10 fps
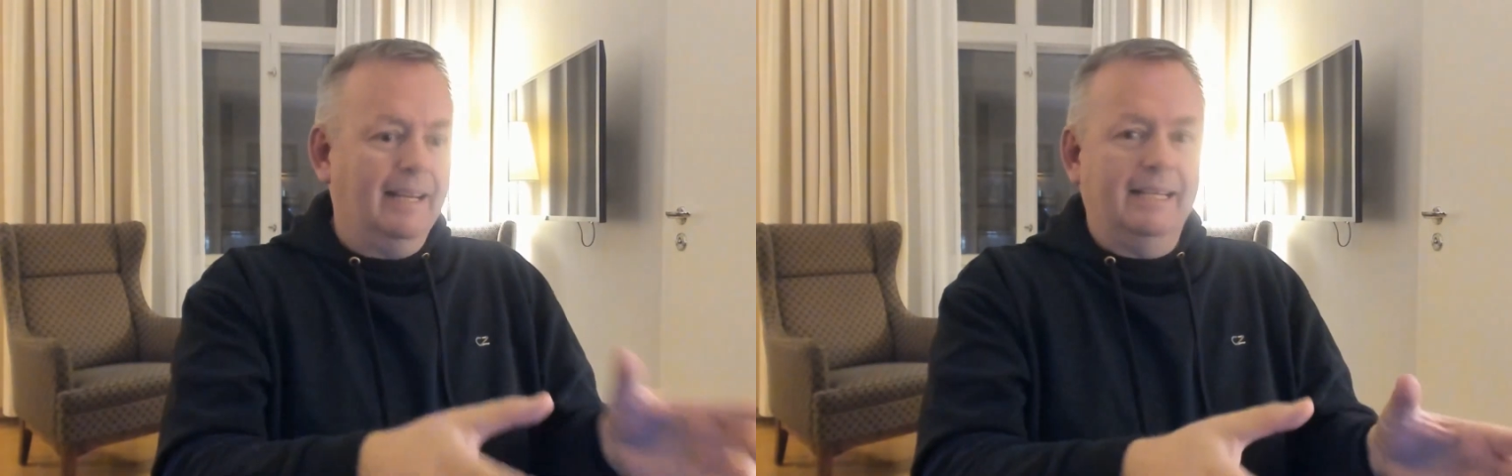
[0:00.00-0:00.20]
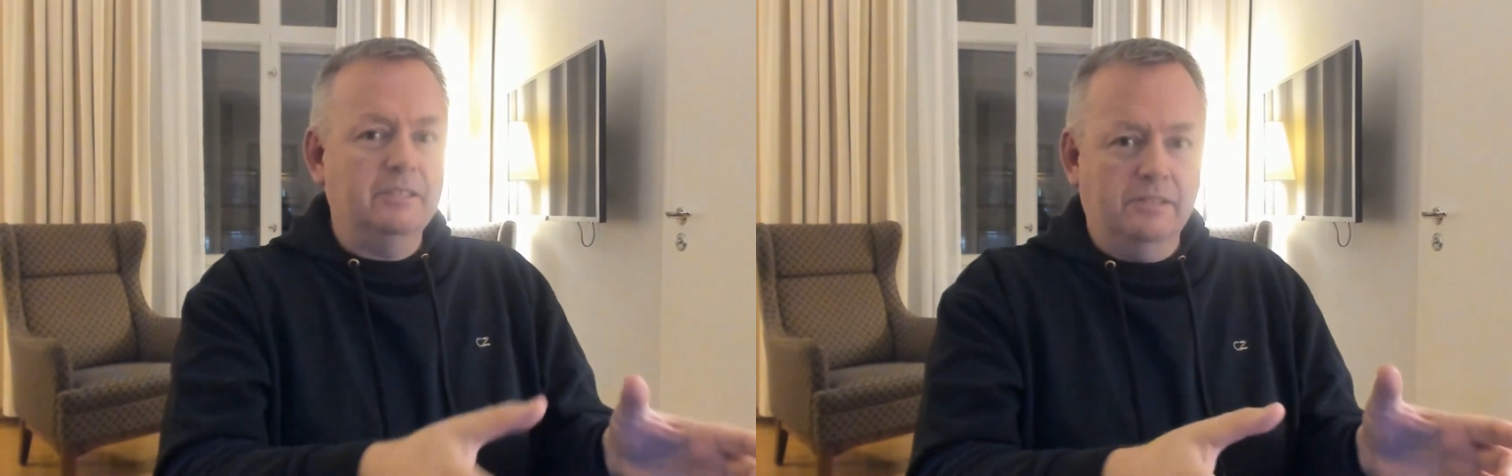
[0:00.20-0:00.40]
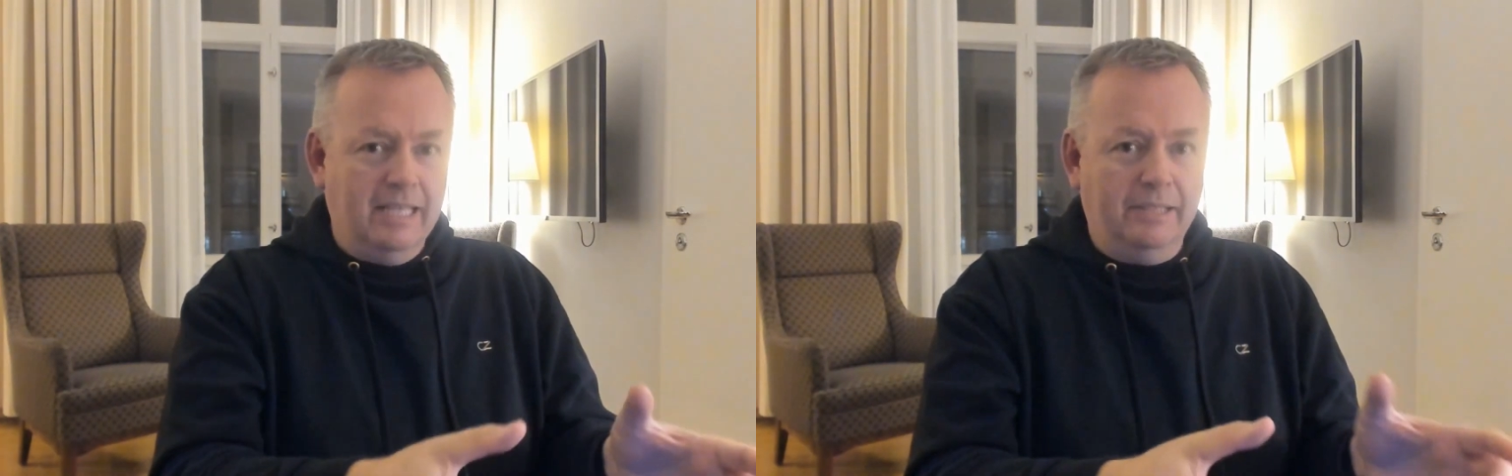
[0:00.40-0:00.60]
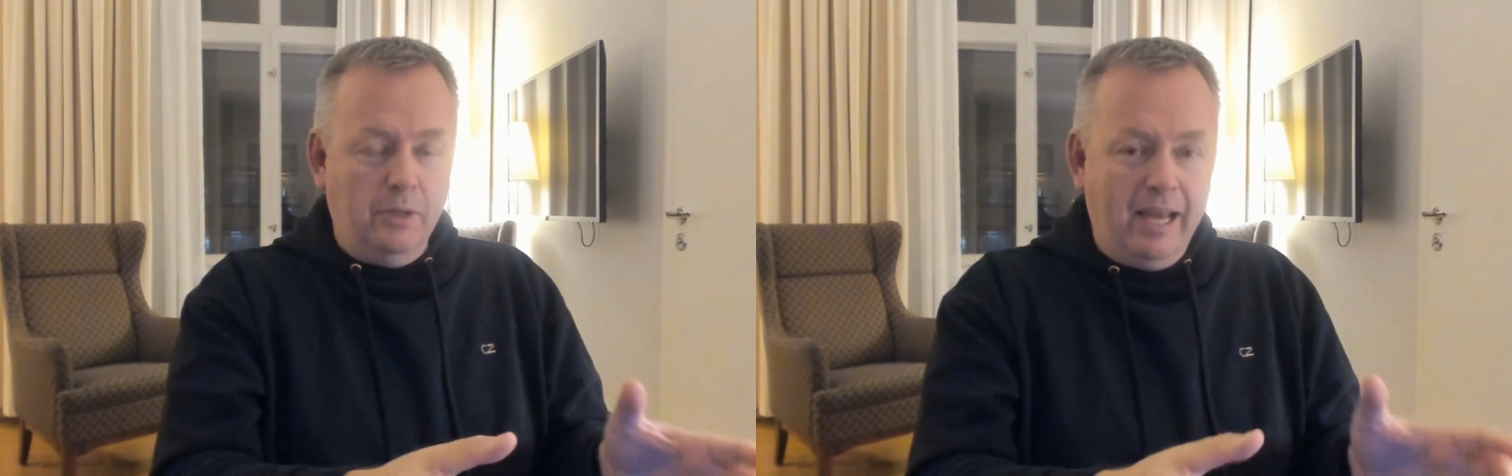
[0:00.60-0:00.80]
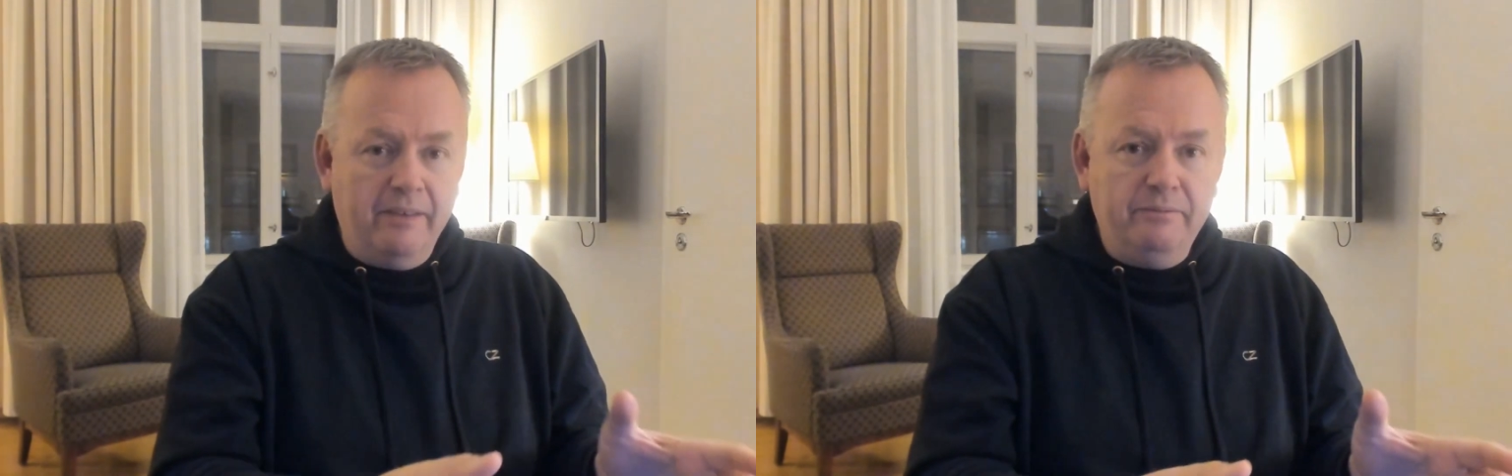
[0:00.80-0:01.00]
license that you
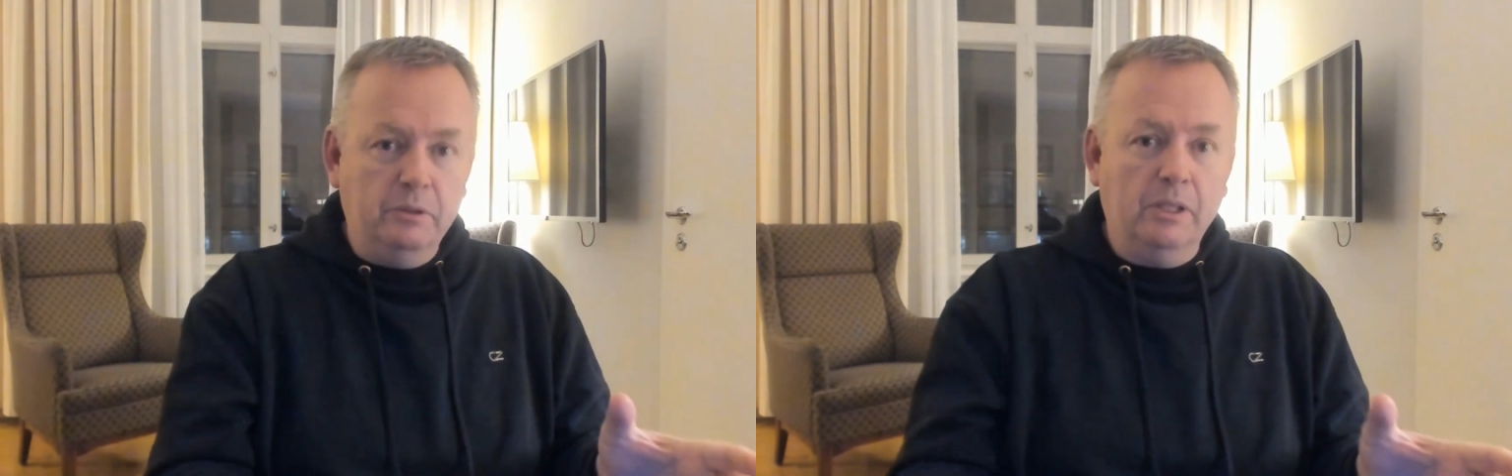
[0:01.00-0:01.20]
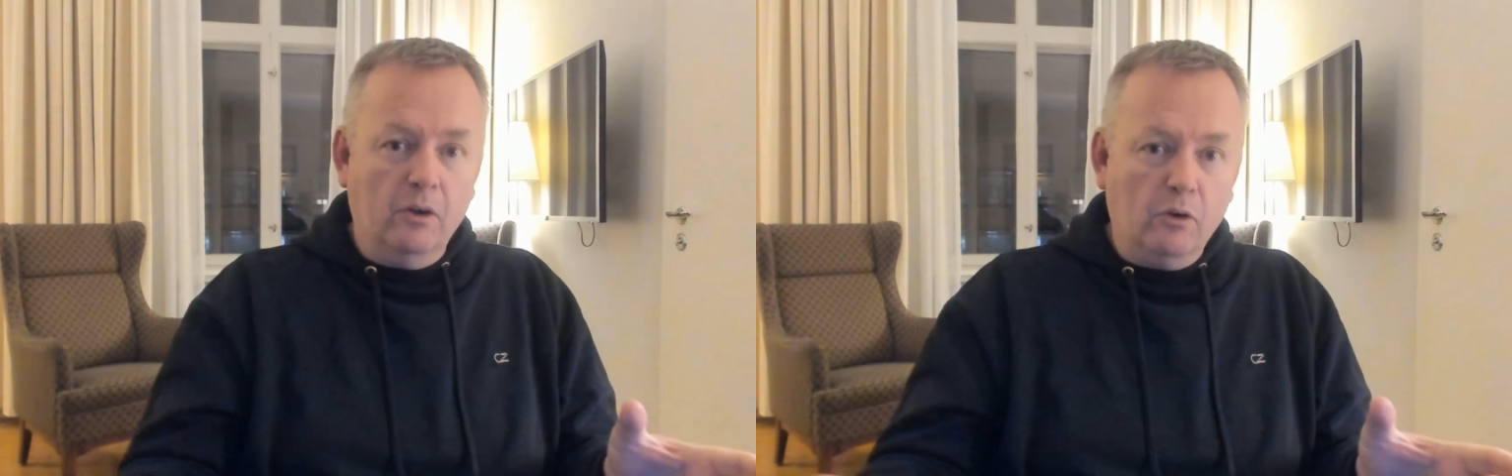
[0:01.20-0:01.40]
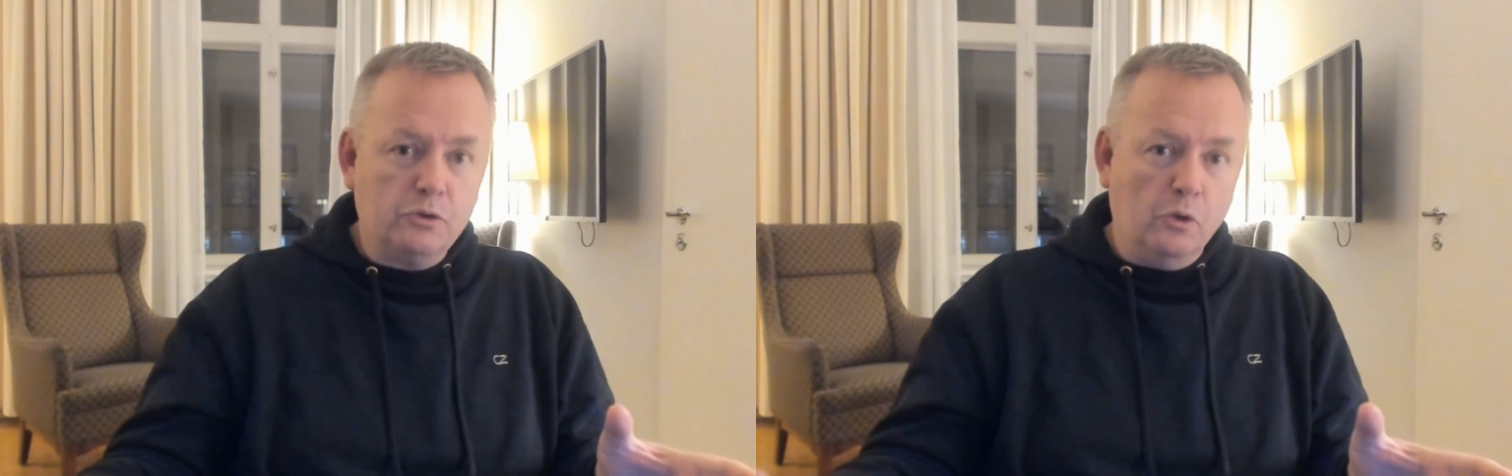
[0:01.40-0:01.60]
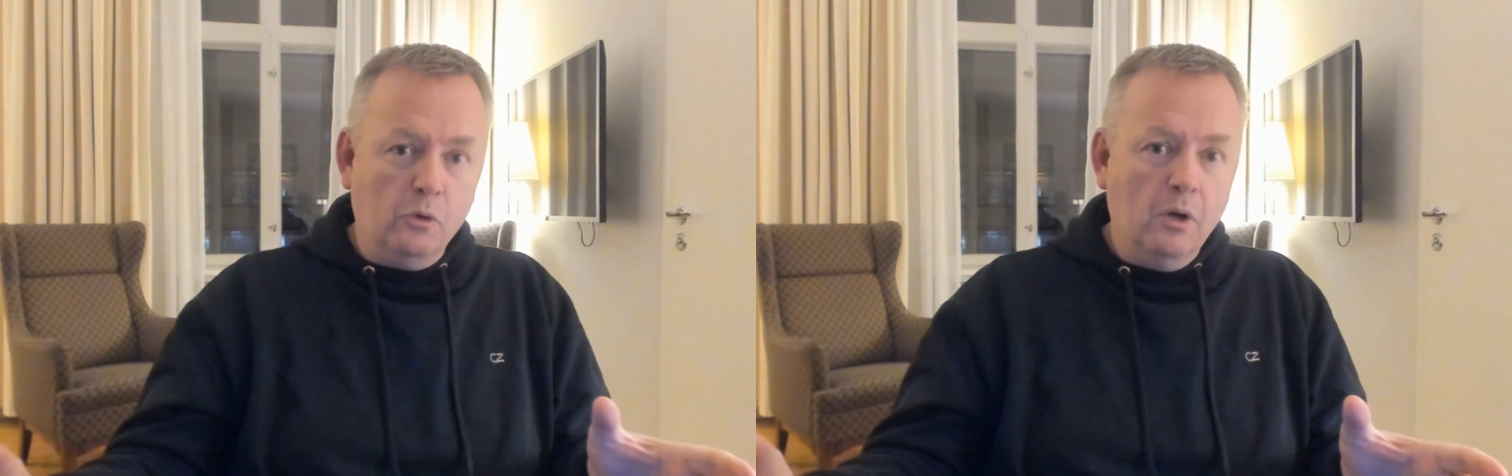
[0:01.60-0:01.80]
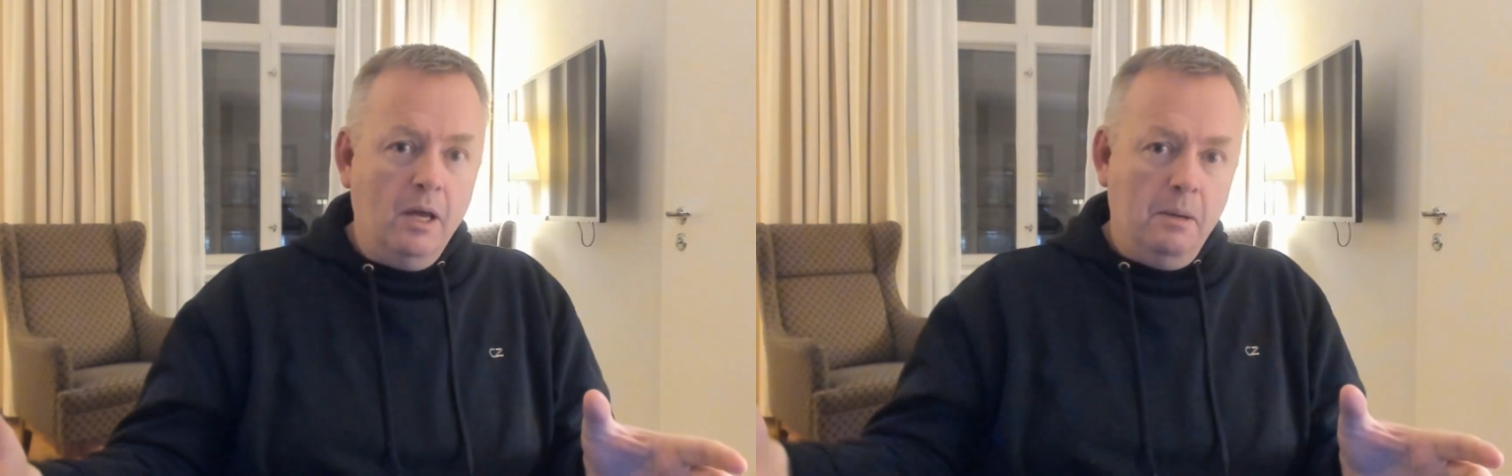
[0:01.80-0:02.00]
have, you can also